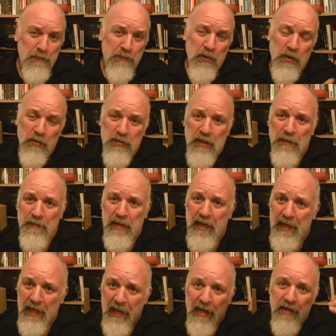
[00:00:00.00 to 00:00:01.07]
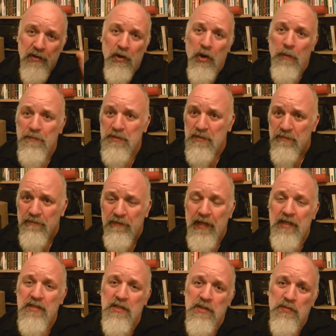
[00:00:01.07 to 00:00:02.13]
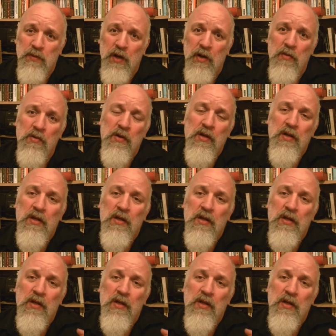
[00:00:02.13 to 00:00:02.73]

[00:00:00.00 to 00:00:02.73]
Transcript: boiled up and it had hops and things as well,